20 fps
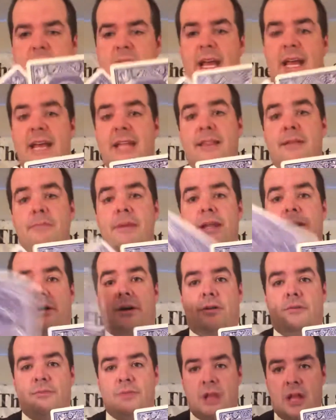in the
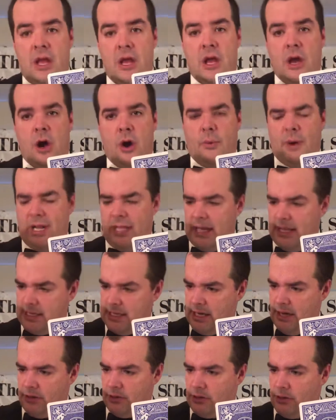middle. Oh wait, that's
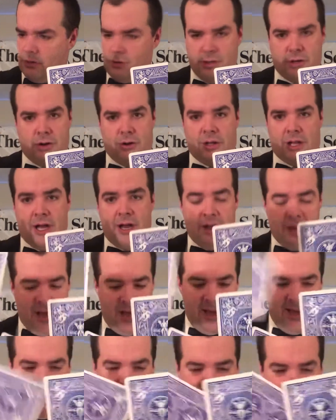another Coca-Cola.
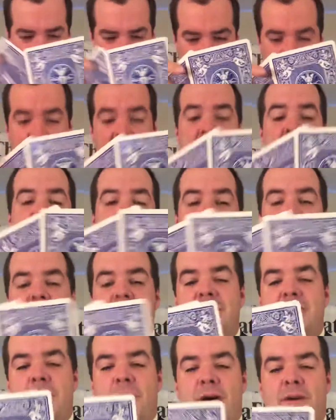There
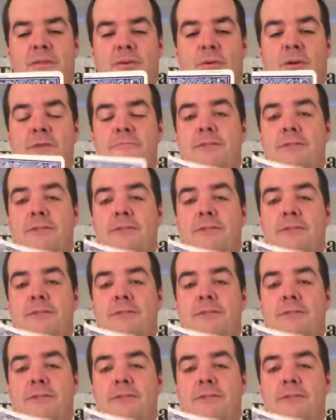is, however, one